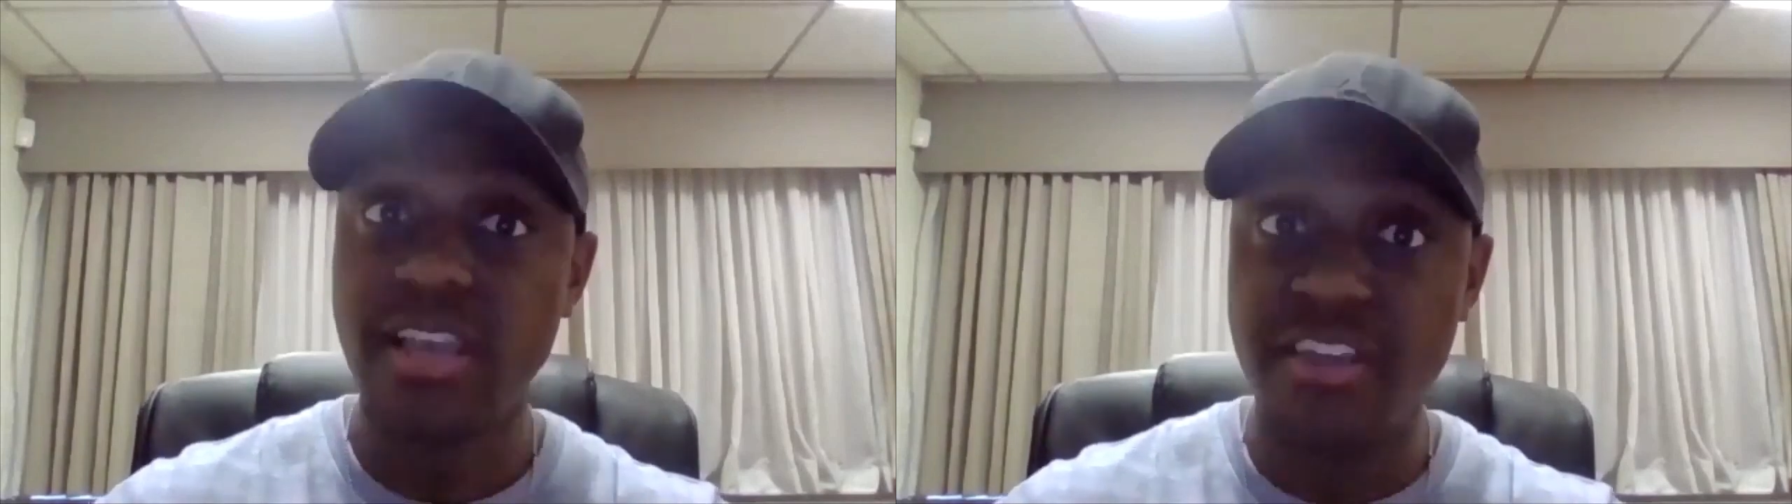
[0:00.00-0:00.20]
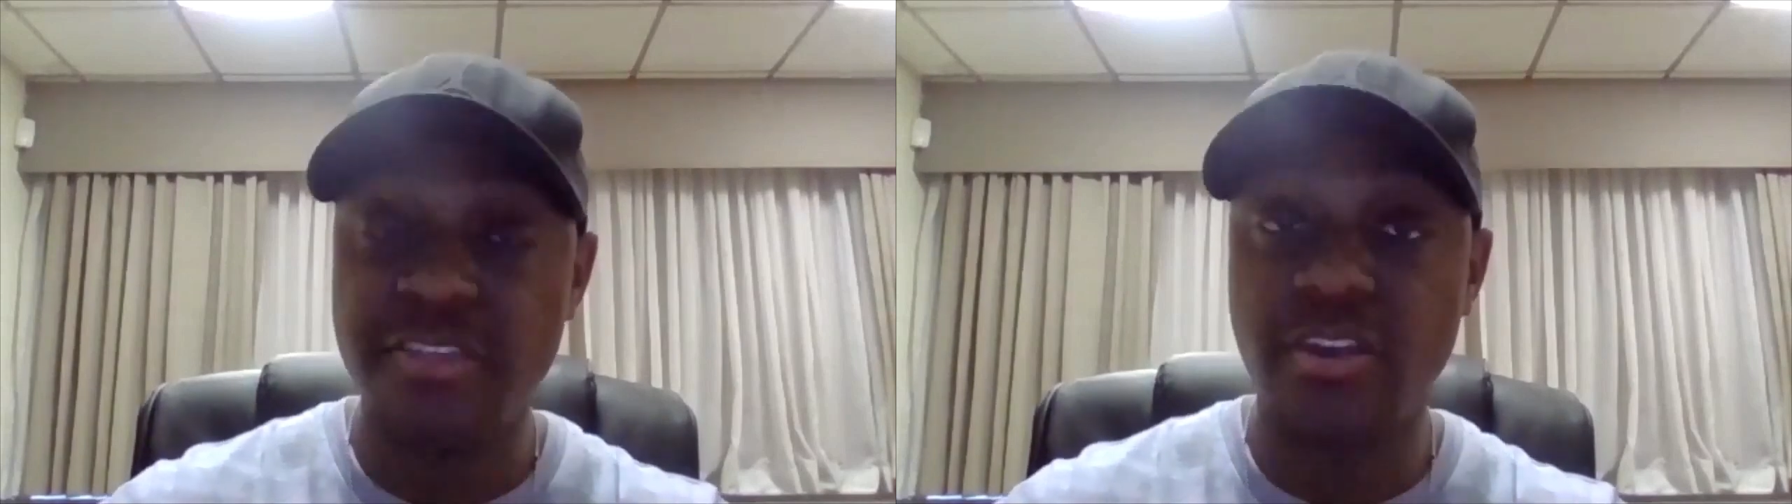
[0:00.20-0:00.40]

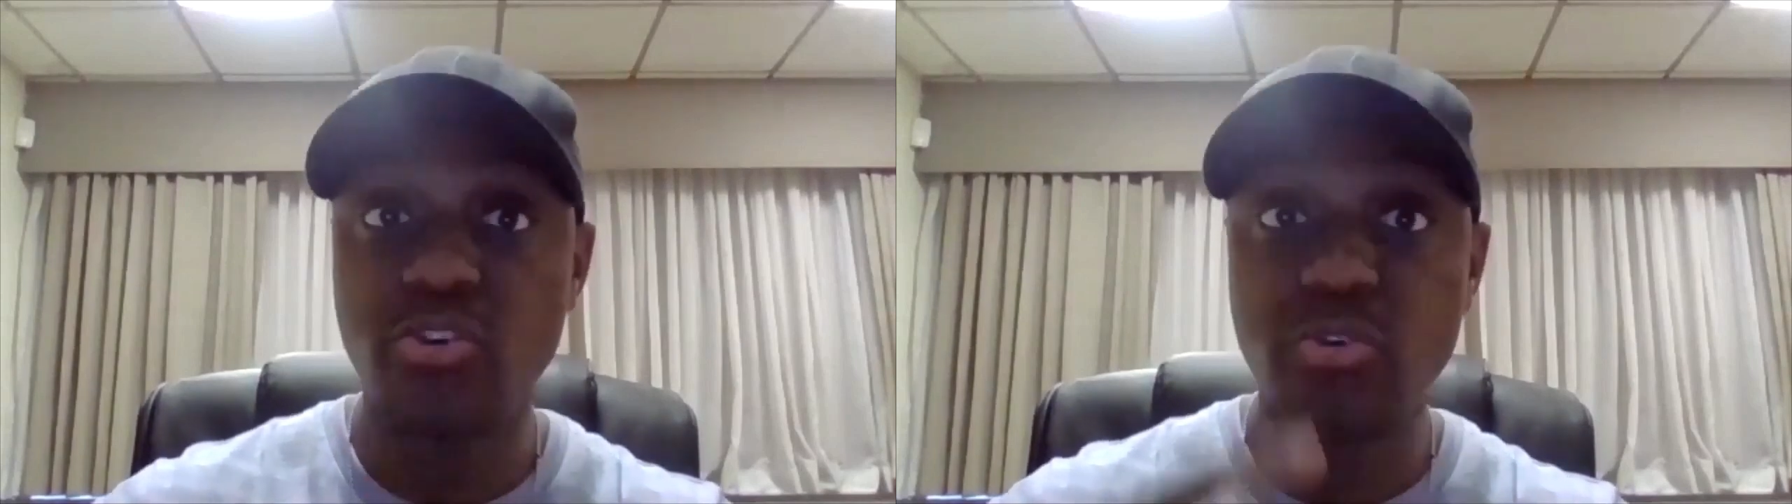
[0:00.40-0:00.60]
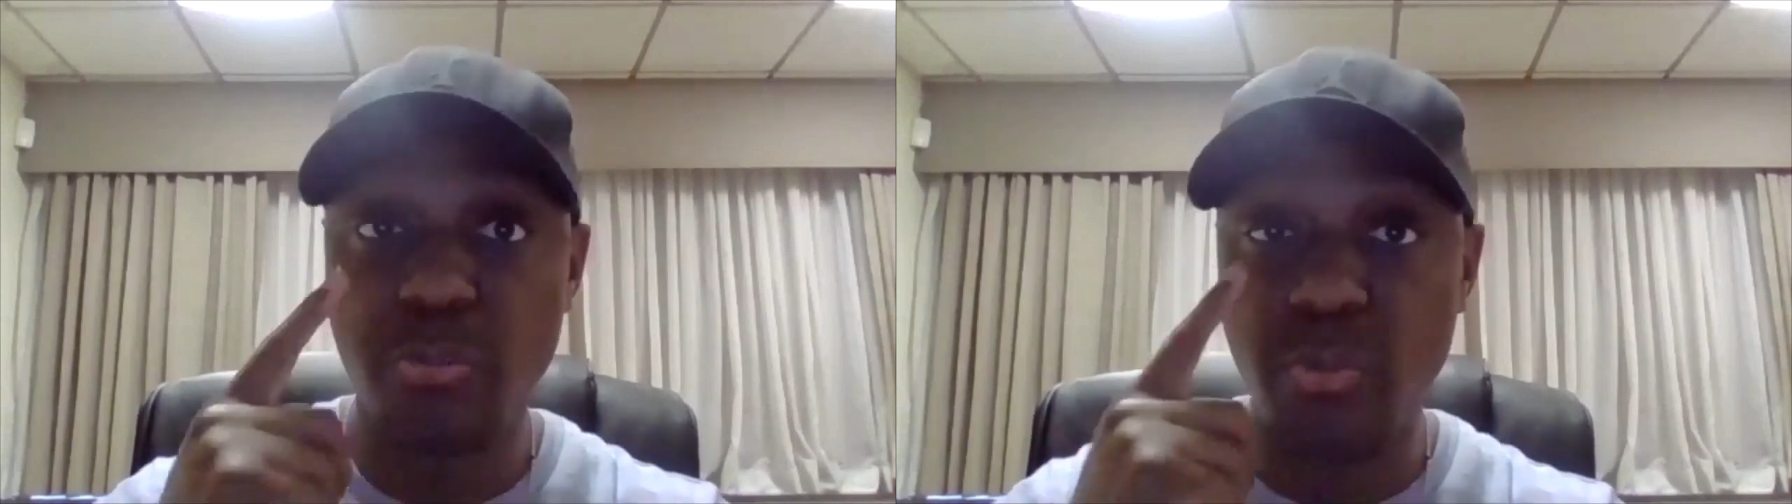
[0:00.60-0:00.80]
that the
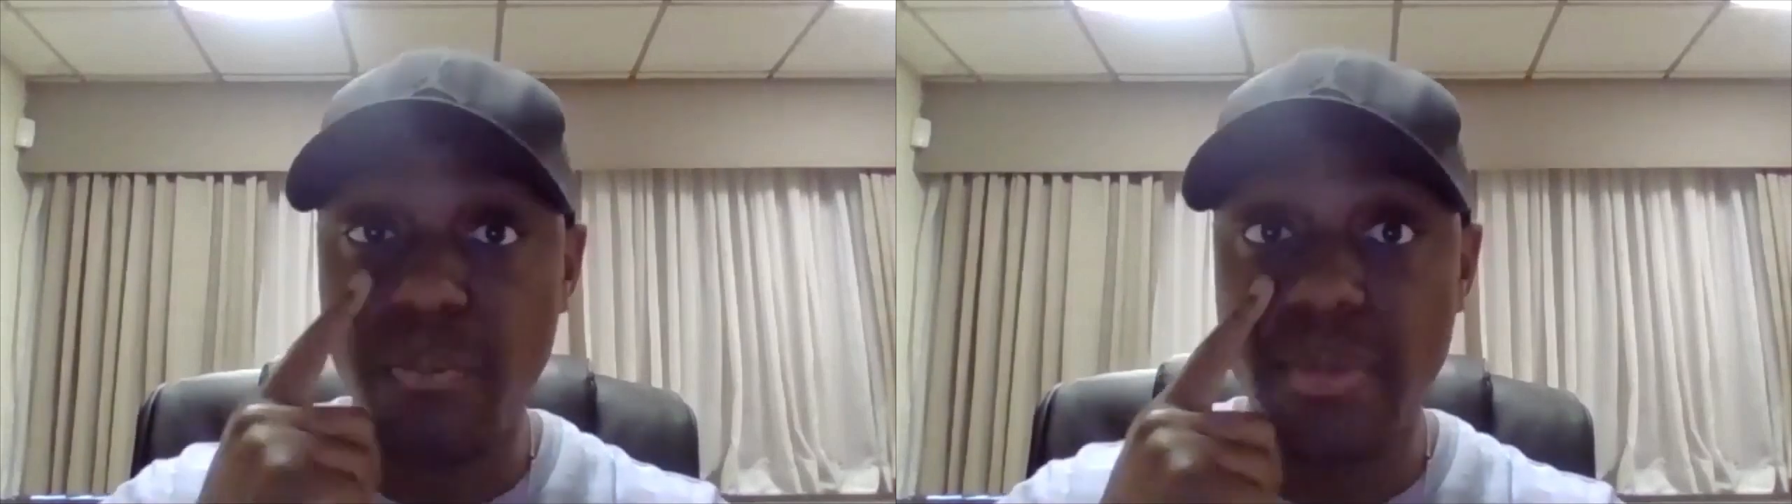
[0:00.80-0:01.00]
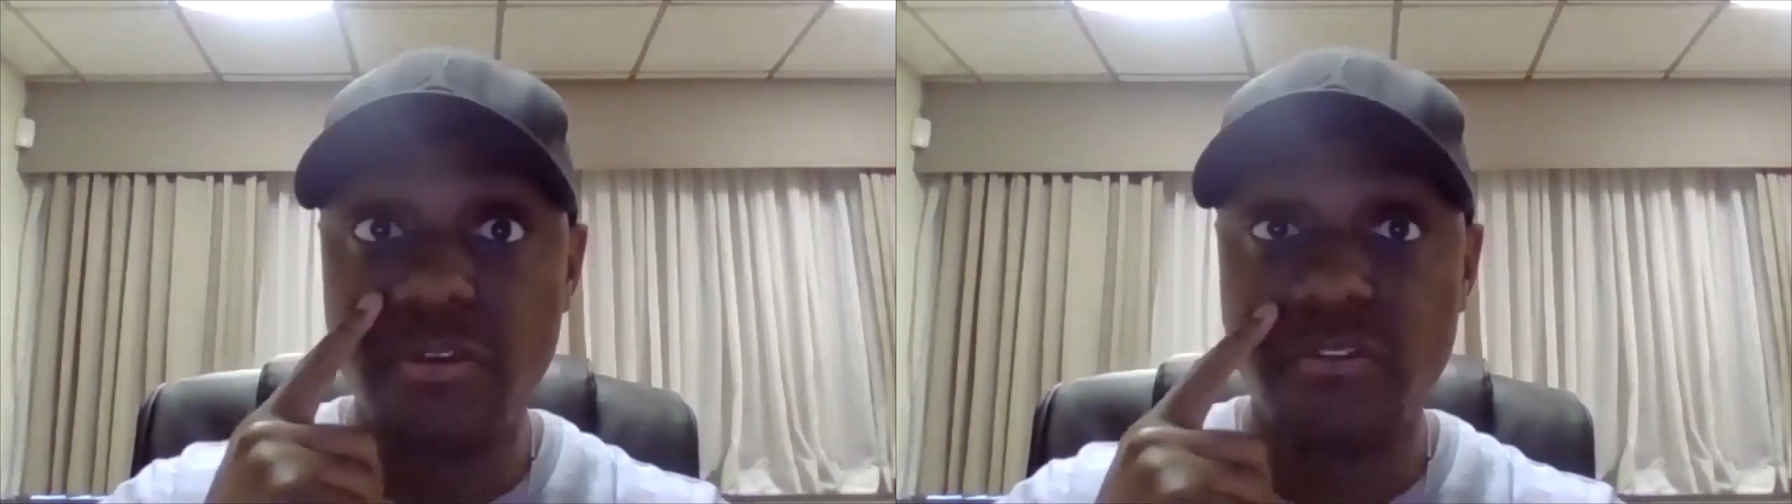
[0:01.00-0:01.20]
new normal
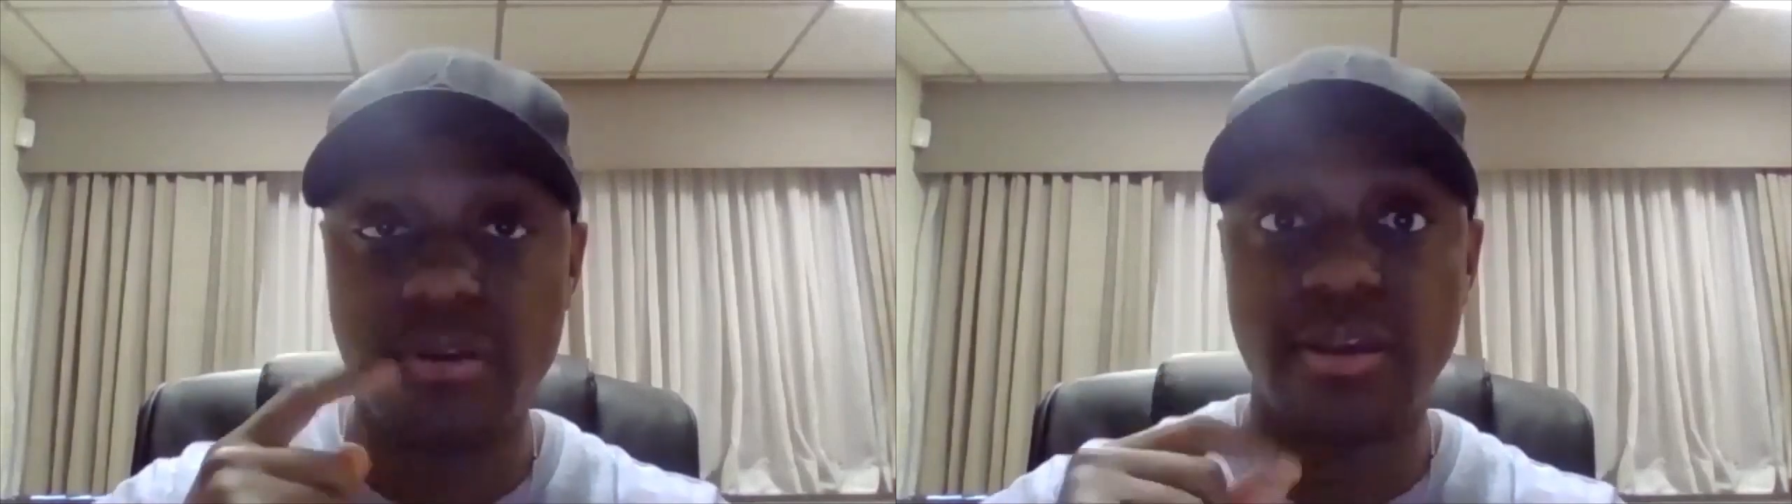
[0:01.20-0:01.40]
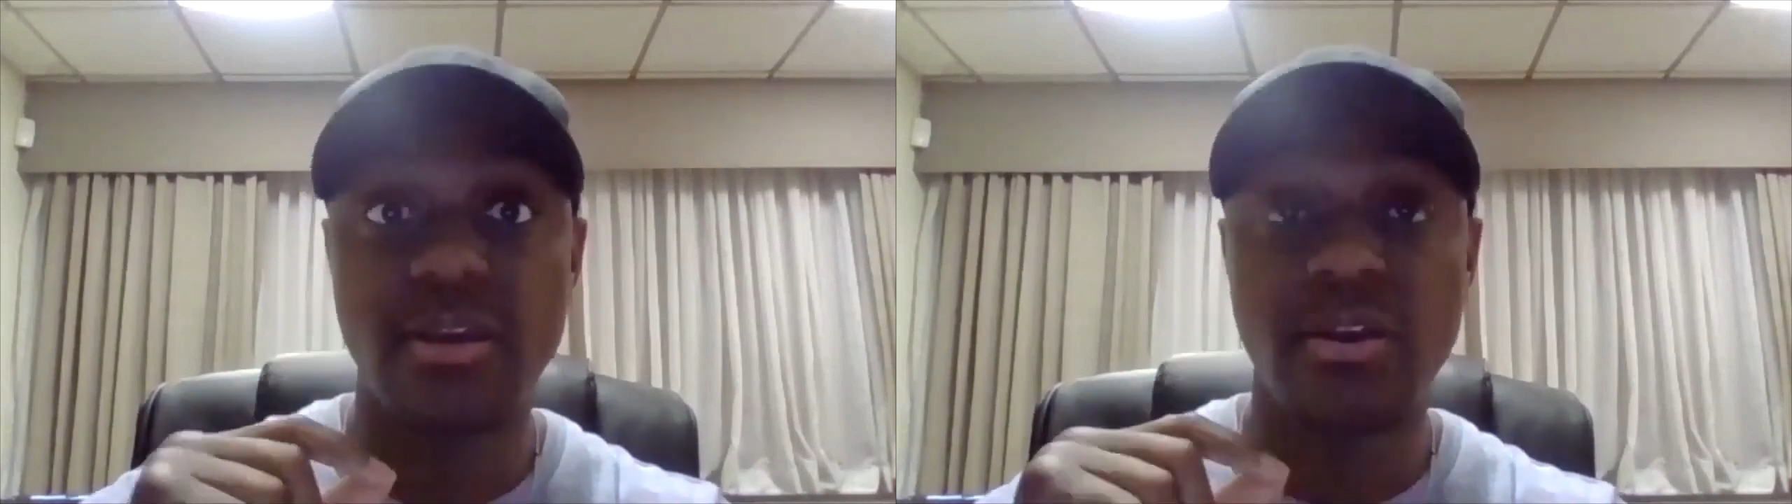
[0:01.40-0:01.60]

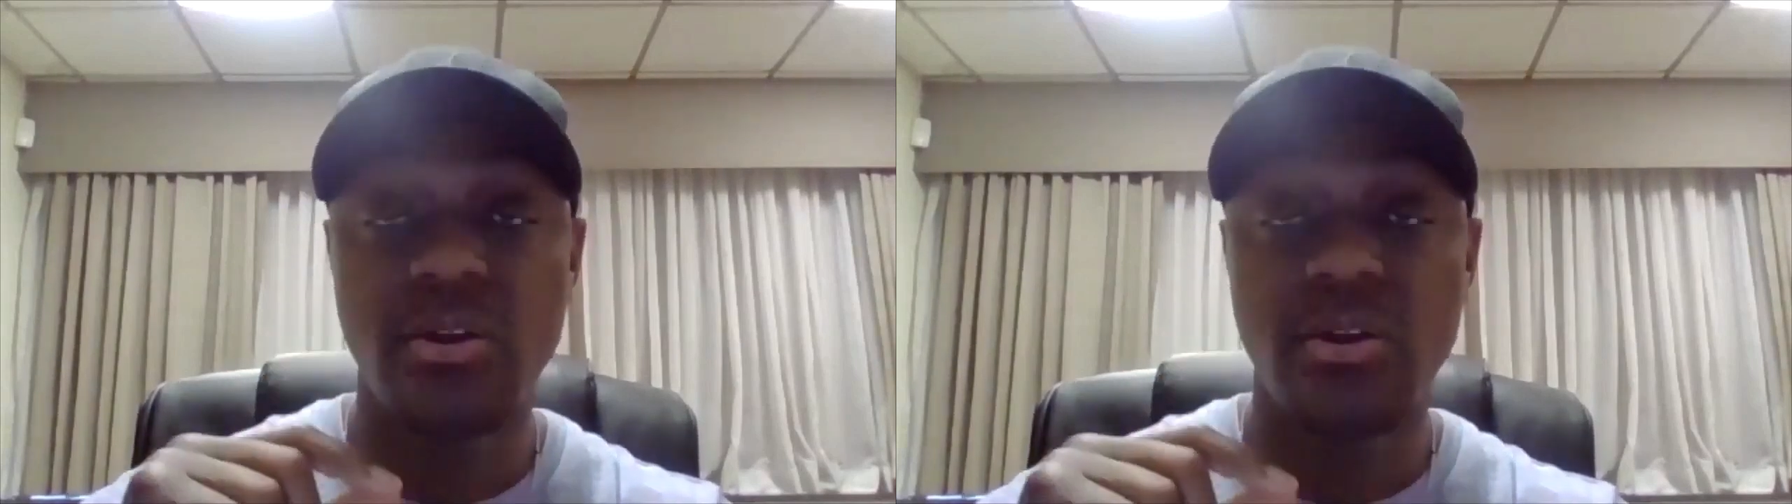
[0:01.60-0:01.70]
ministry